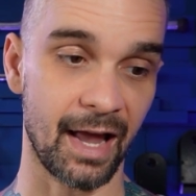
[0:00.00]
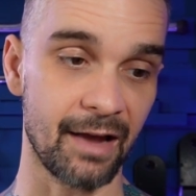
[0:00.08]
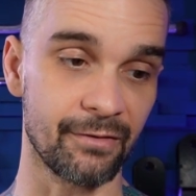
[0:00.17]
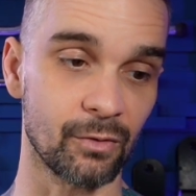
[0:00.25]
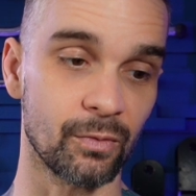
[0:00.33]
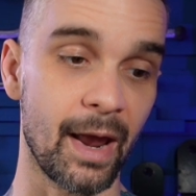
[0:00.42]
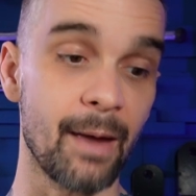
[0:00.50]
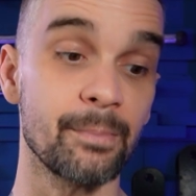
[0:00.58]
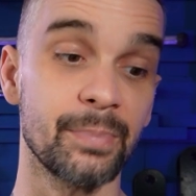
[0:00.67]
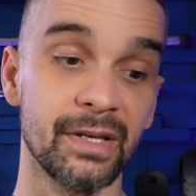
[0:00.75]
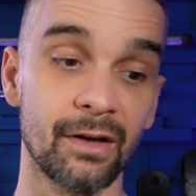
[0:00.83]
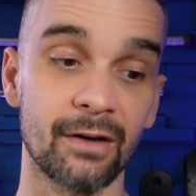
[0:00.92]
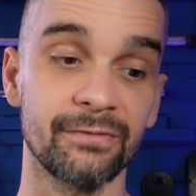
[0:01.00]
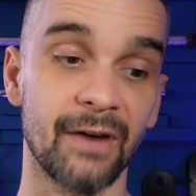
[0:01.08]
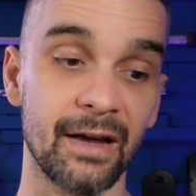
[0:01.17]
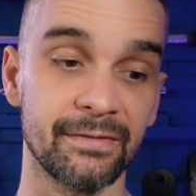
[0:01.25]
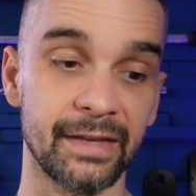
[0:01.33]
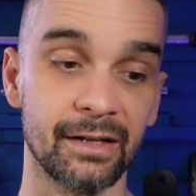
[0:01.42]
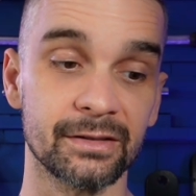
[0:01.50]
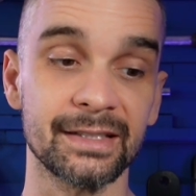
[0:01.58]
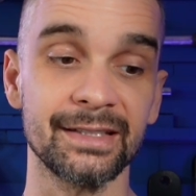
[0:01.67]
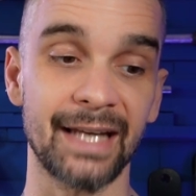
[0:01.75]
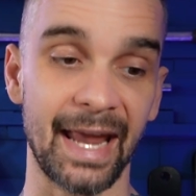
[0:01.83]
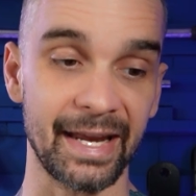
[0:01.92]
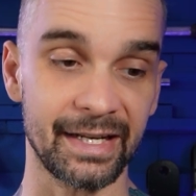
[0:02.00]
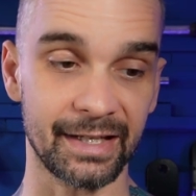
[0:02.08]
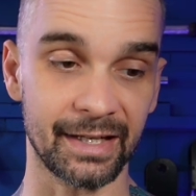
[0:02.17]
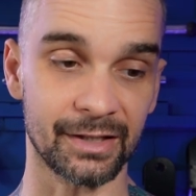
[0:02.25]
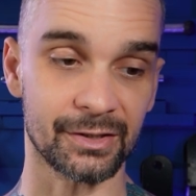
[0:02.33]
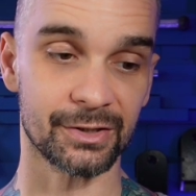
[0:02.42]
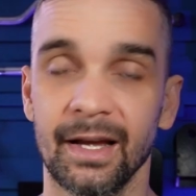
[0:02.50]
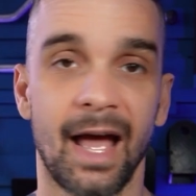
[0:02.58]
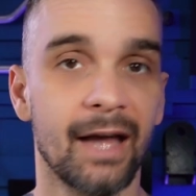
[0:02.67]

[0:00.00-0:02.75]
I have a Rep PR5000 80-inch.